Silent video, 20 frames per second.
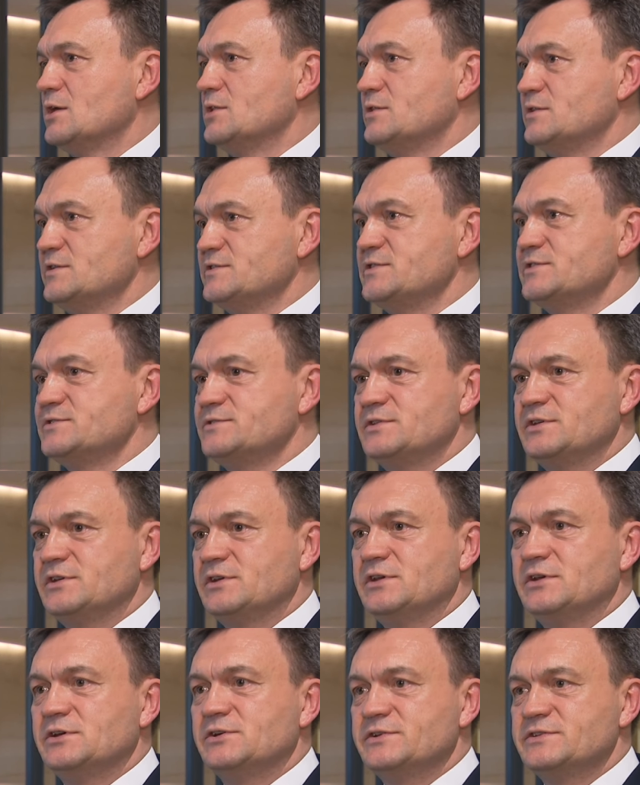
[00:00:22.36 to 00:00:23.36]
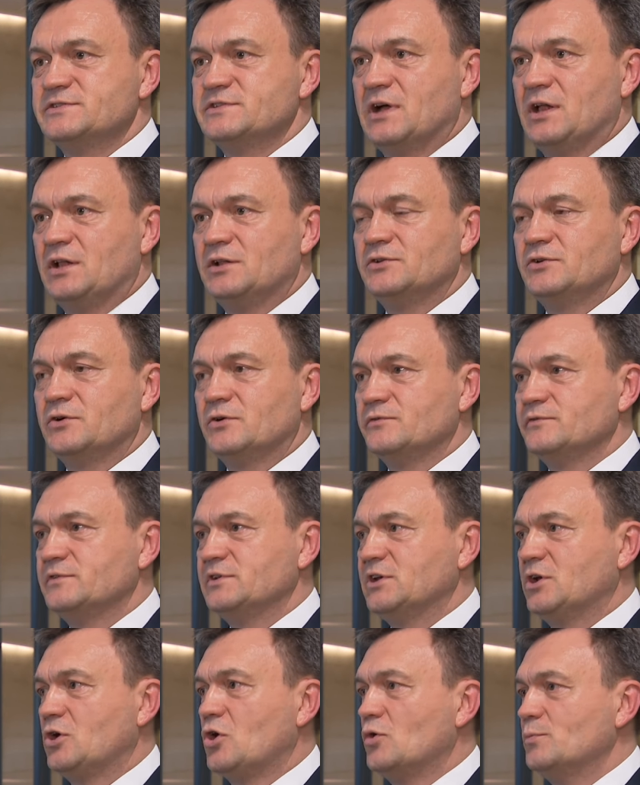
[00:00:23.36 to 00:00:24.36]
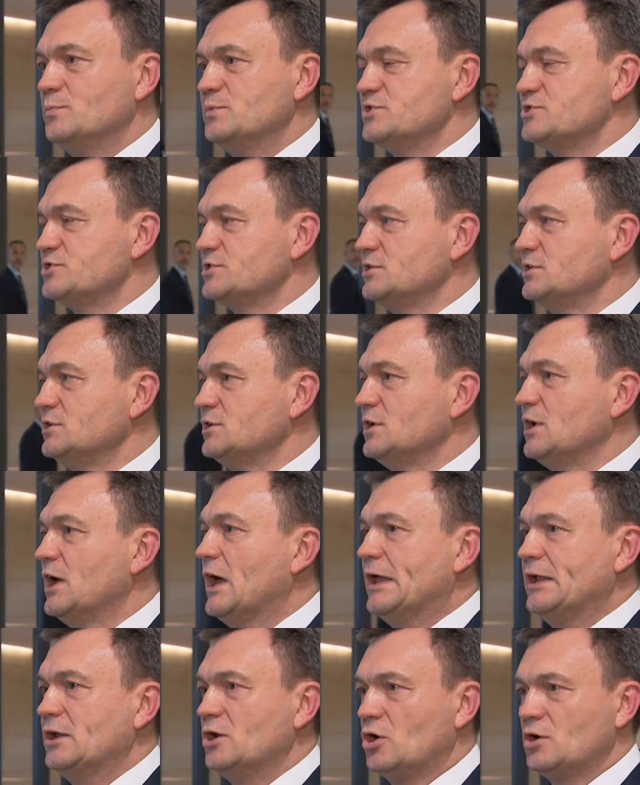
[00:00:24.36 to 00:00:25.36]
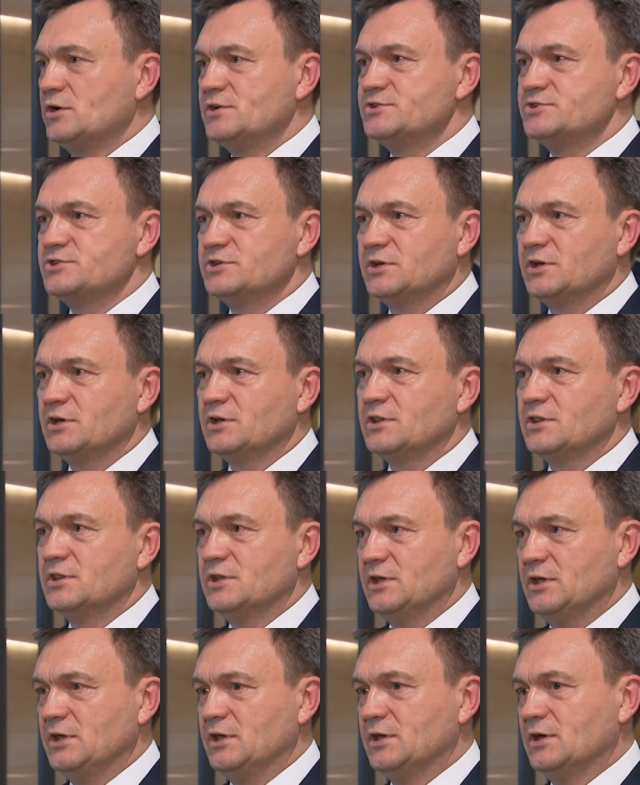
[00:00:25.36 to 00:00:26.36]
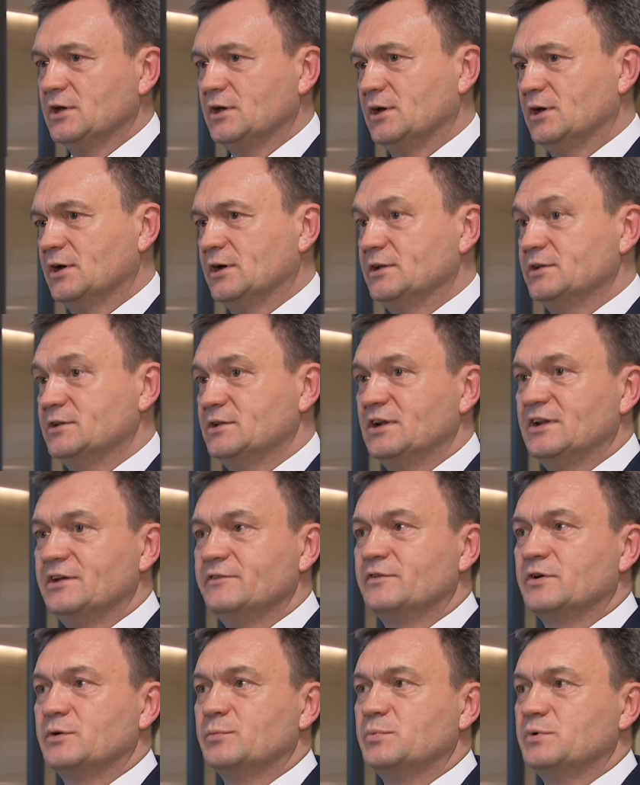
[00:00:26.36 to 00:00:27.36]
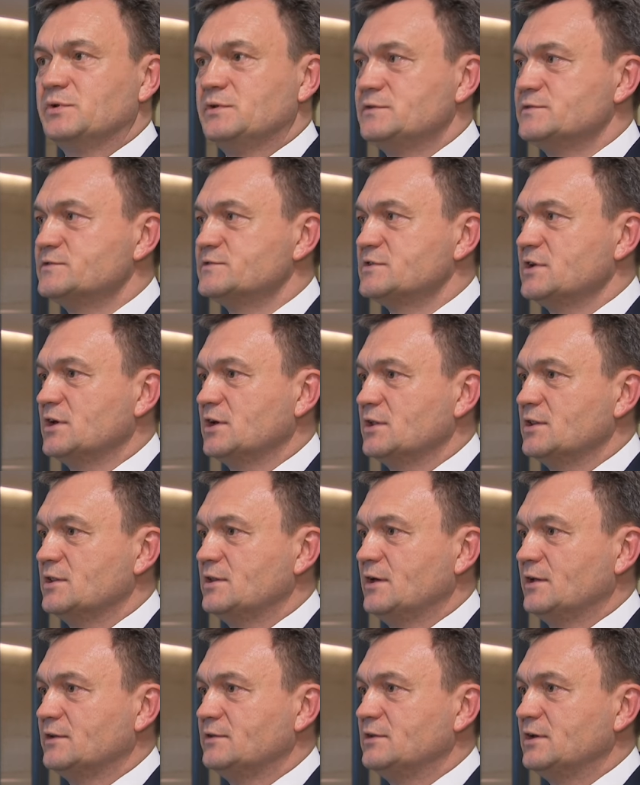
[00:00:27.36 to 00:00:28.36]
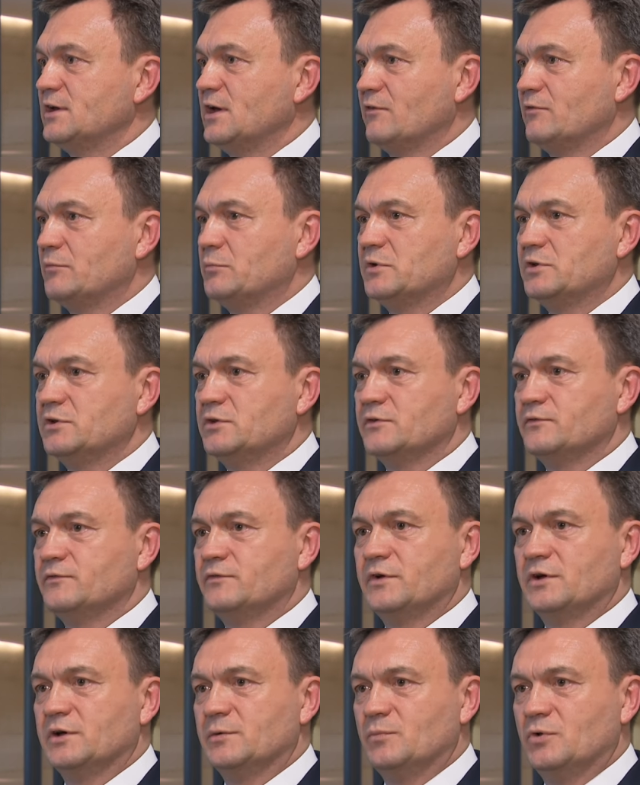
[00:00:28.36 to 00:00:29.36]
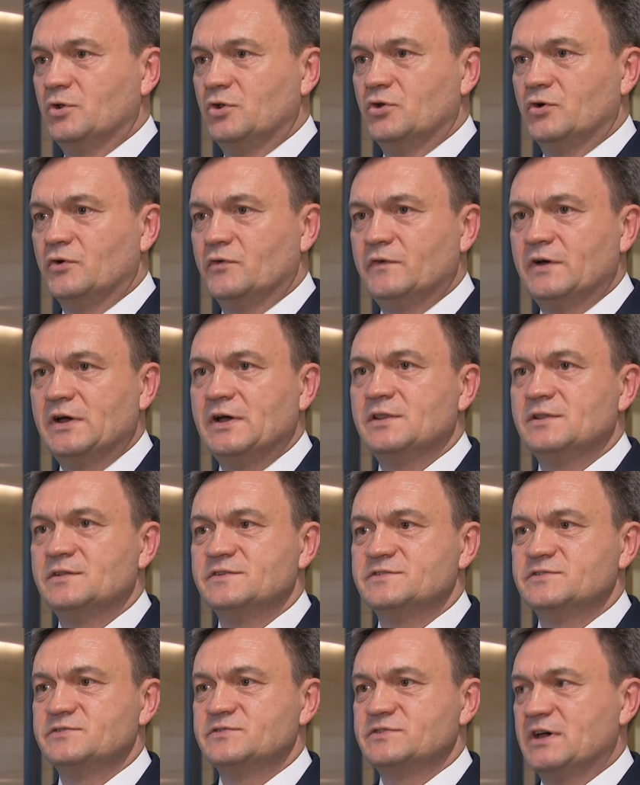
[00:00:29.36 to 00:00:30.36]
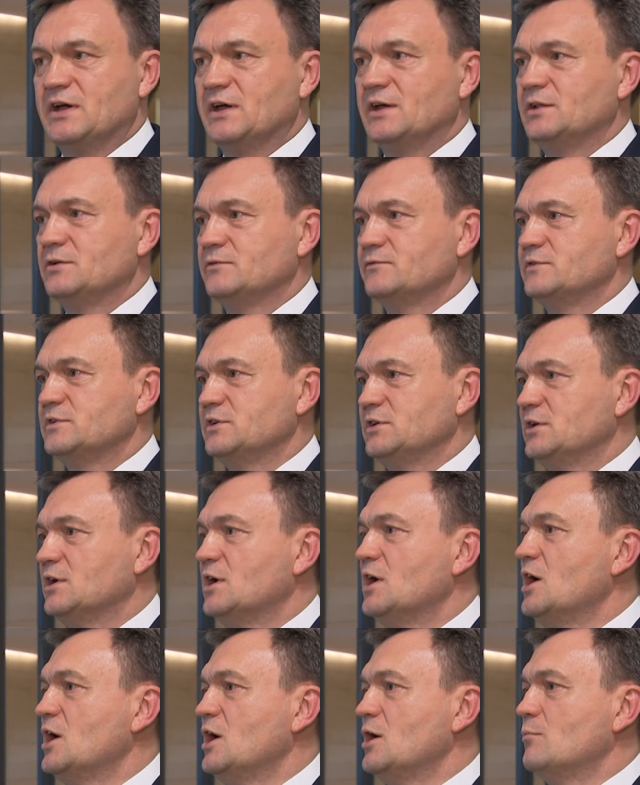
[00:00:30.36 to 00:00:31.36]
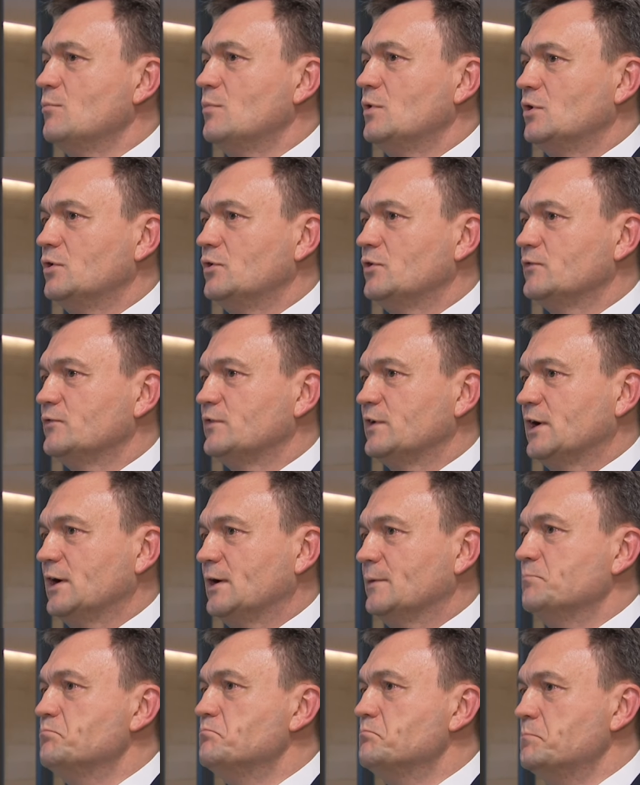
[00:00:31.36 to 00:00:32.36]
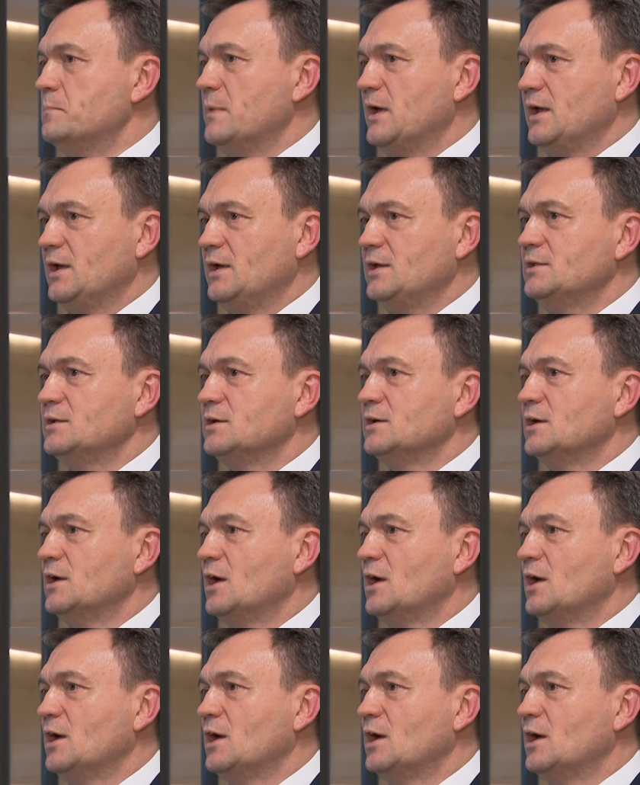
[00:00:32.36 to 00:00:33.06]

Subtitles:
This is the result of the Commission acknowledging the deliverables that the government of Moldova and the society of the Moldova made